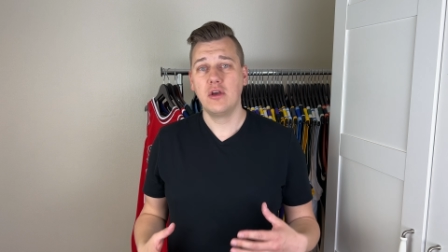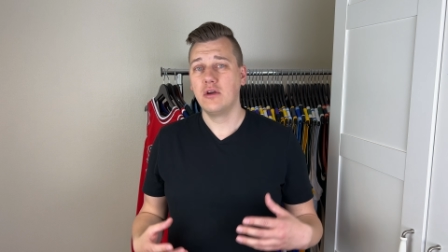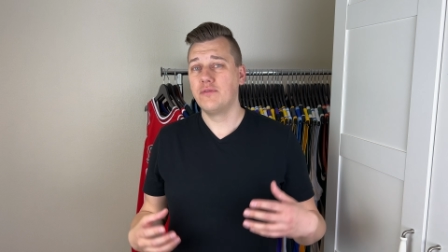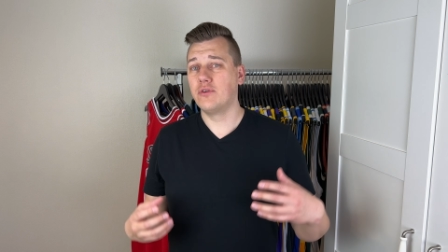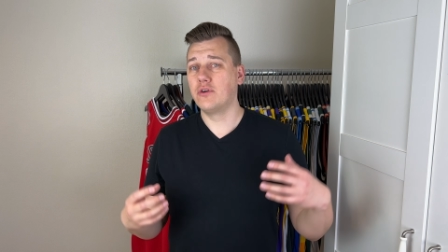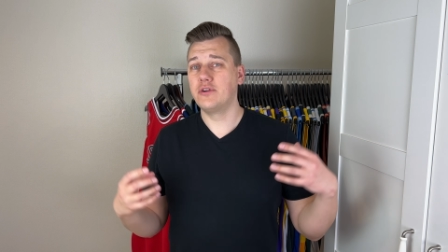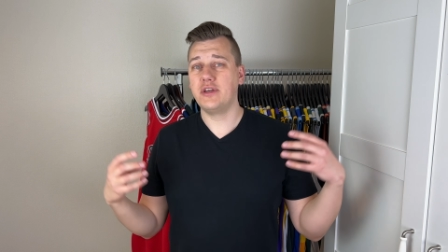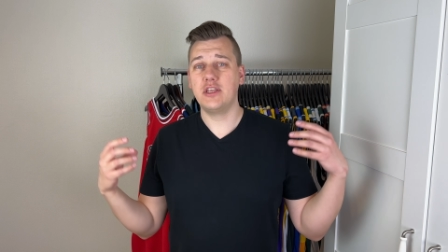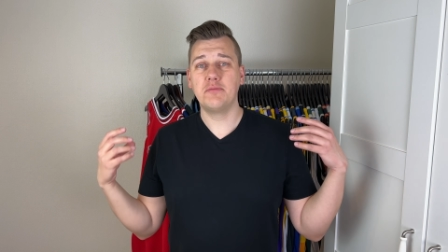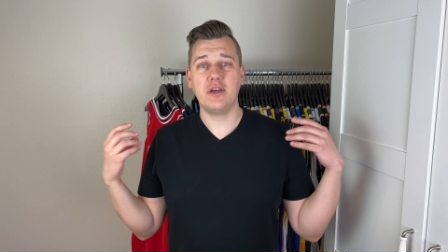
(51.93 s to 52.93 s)
for the
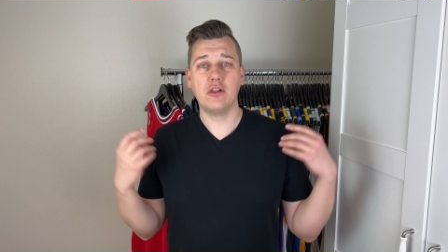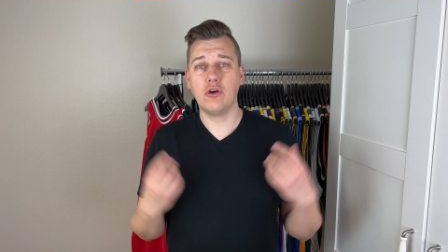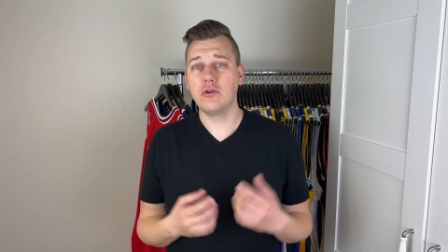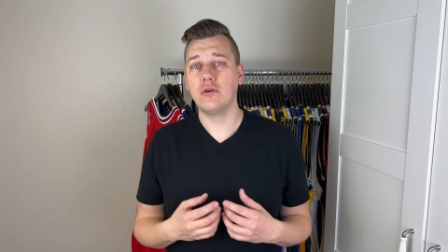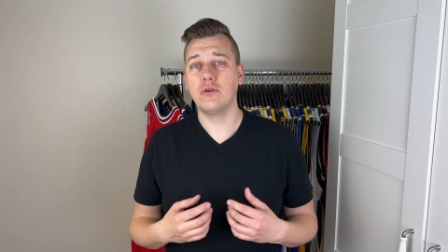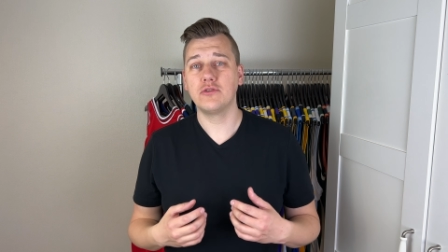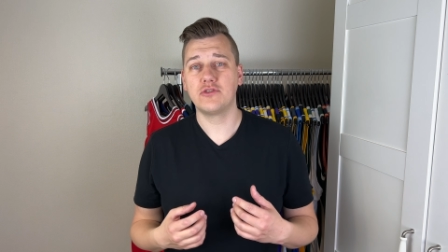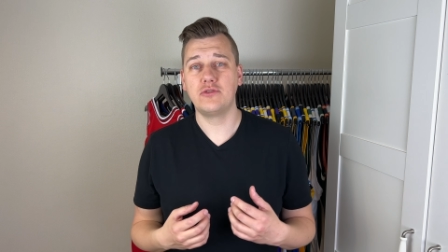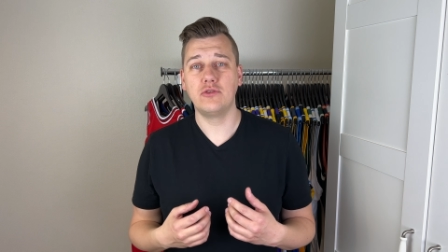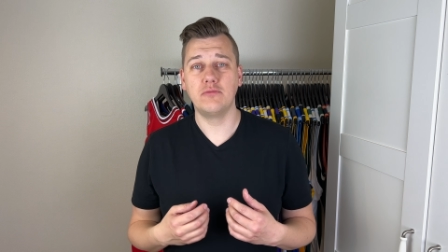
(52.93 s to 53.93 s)
NBA logos
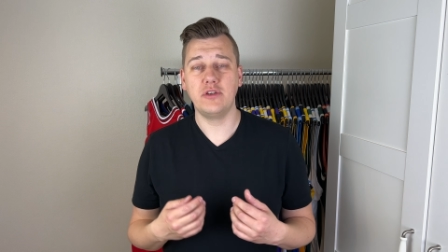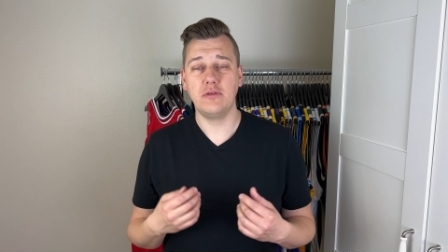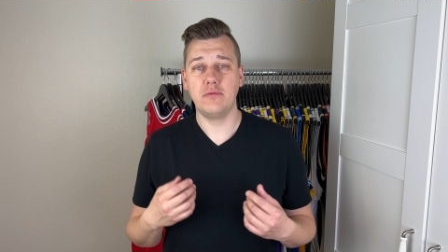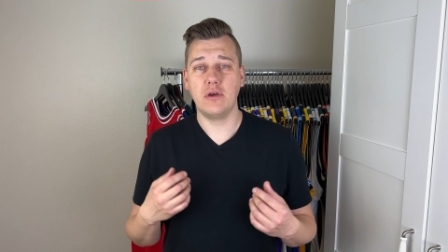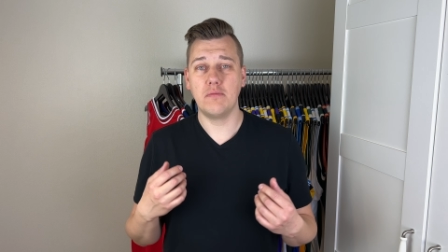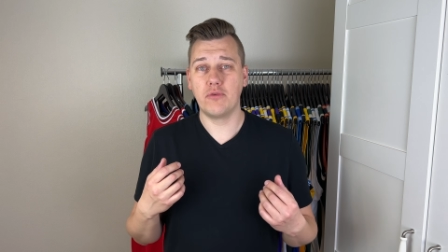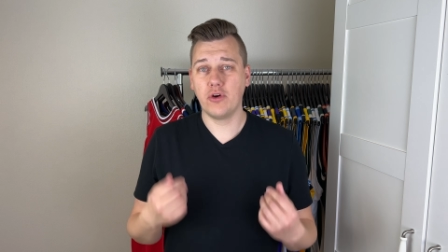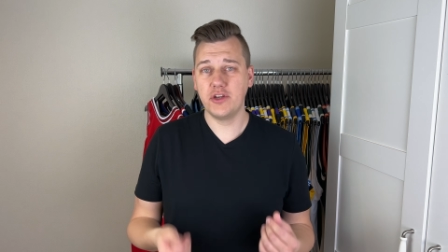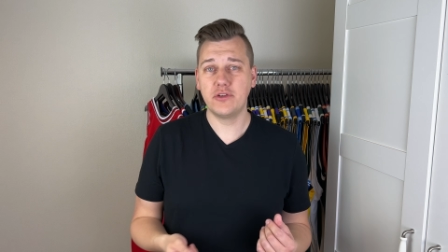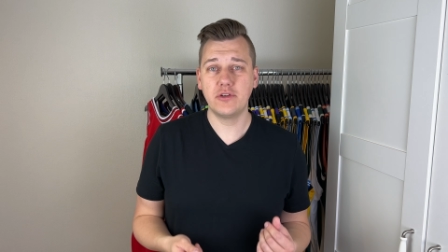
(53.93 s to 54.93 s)
to be
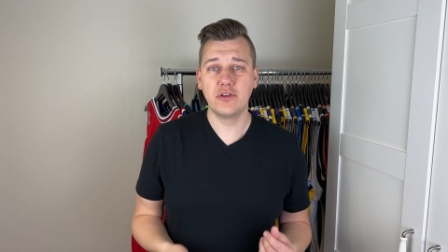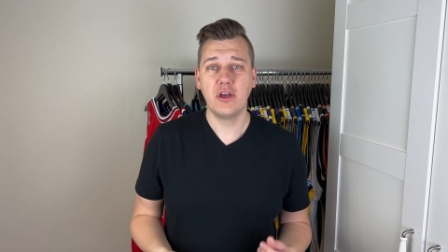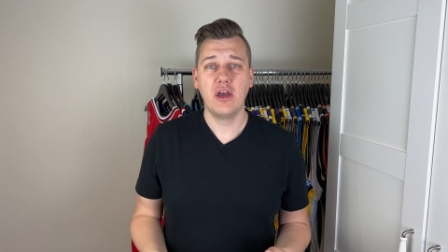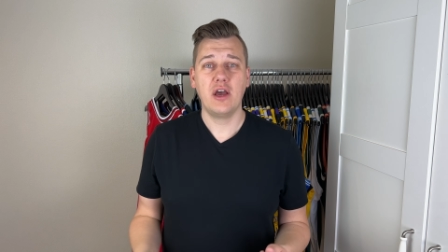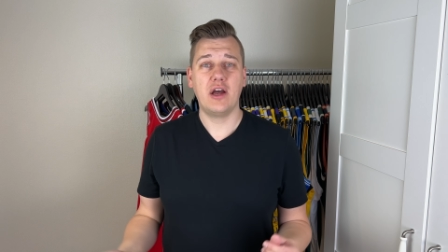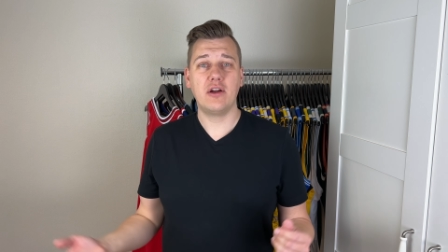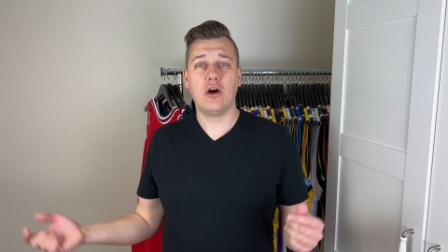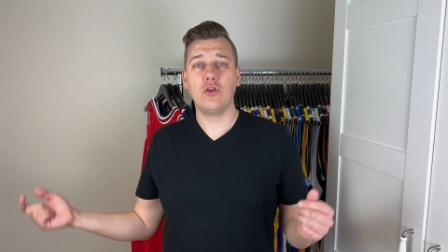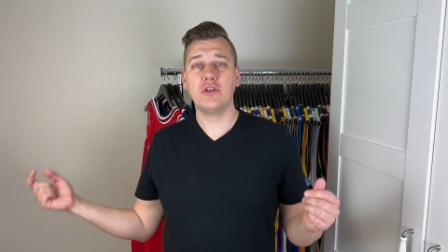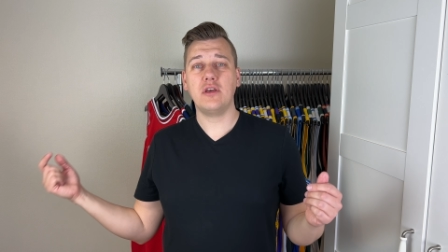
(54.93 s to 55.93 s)
embroidered, and
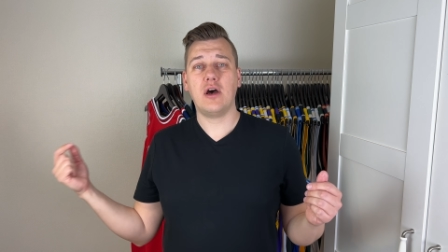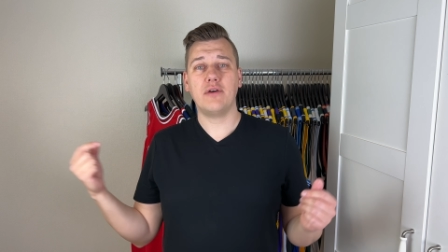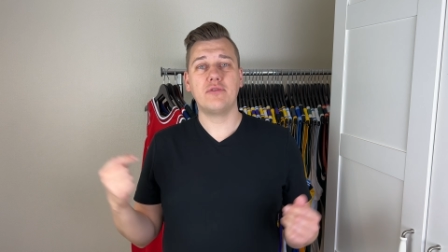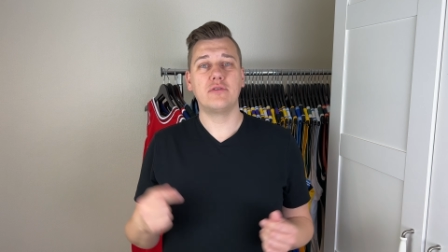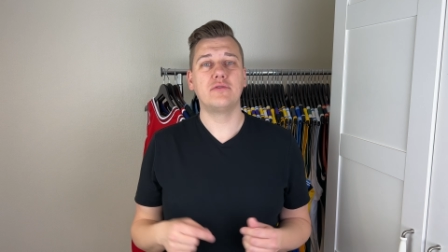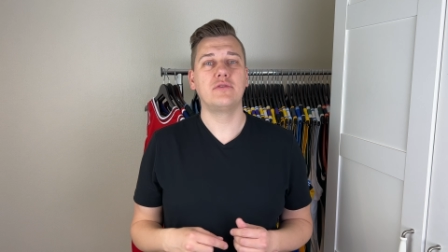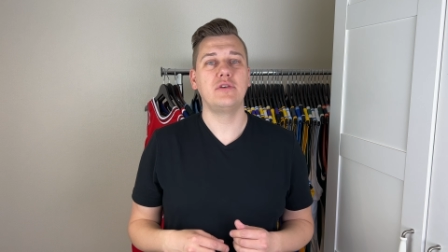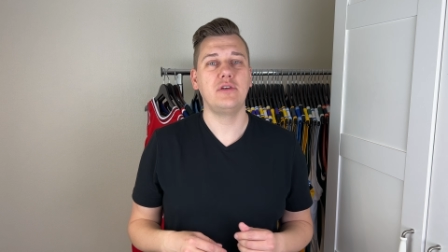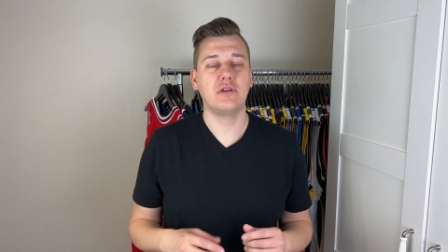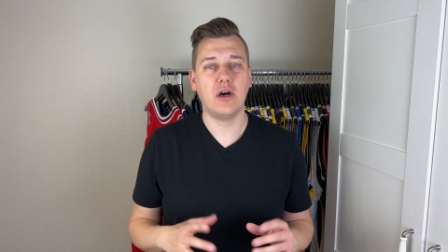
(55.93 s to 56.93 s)
only after
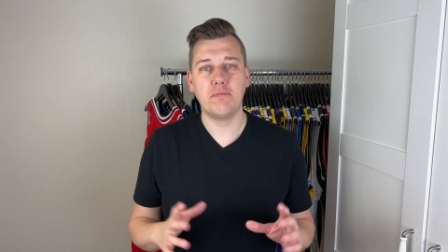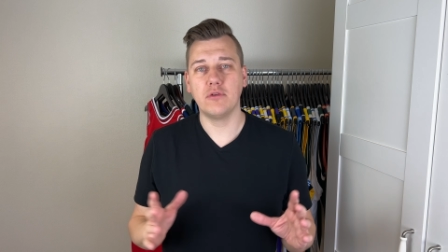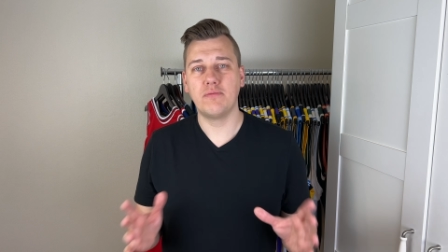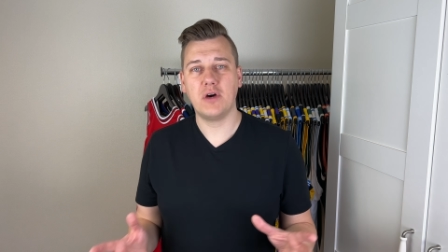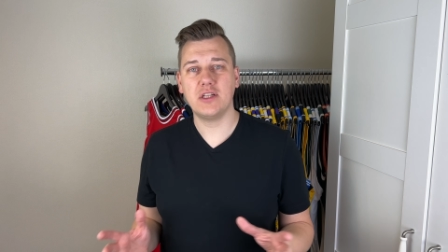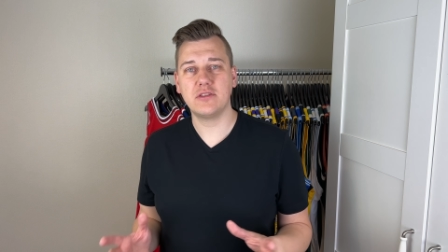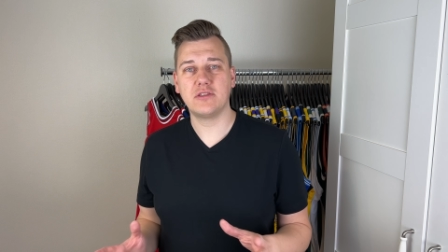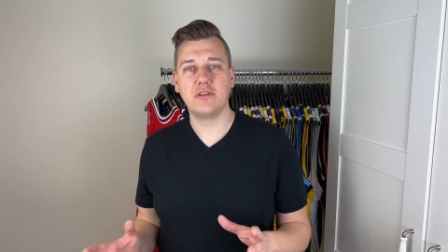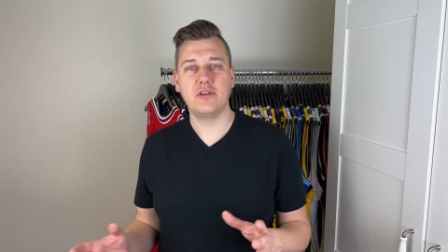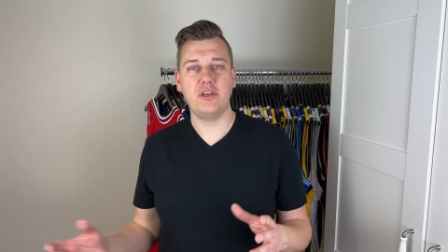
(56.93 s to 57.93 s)
the couple of
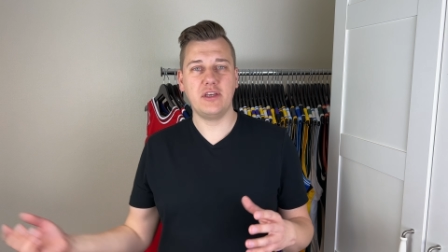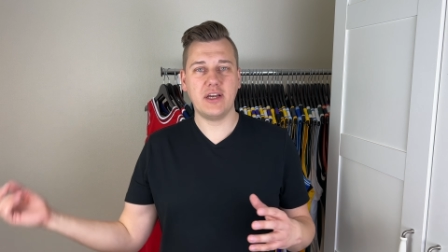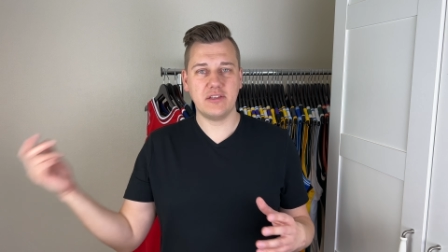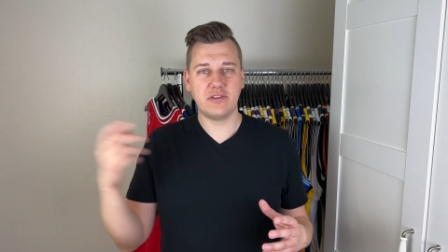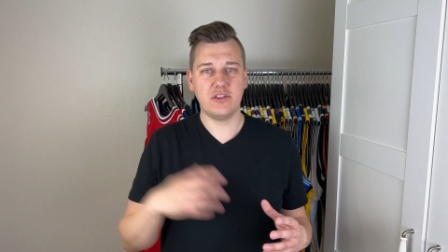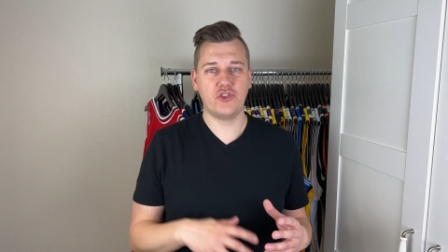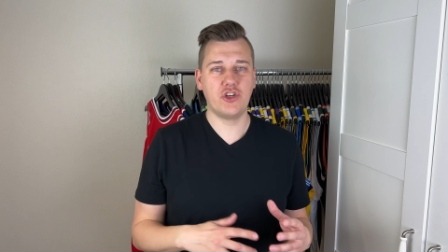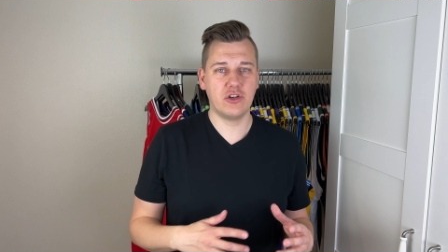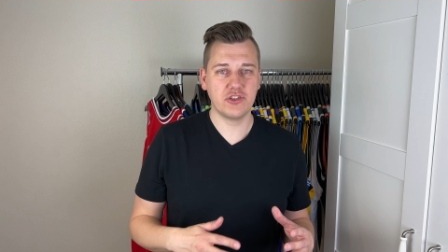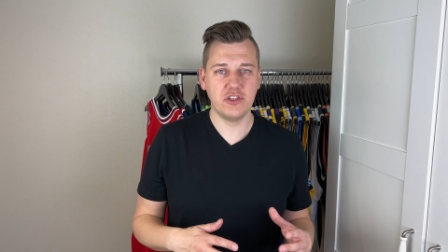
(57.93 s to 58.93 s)
months he gets these
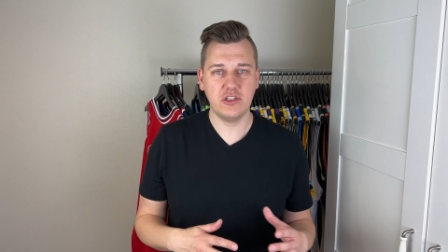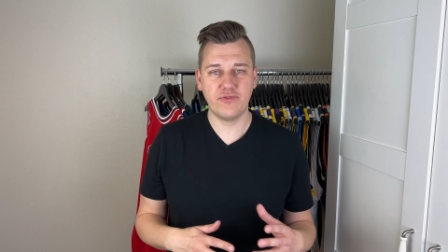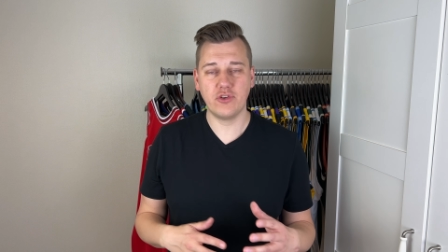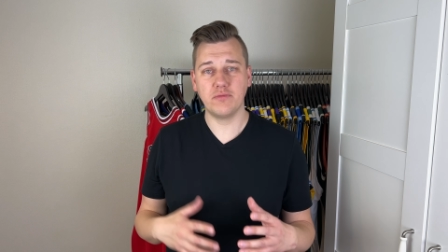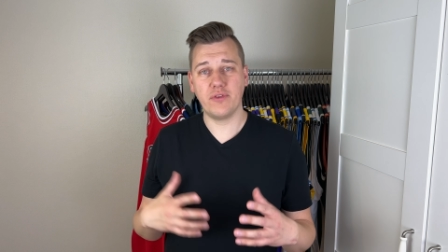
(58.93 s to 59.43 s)
jerseys from the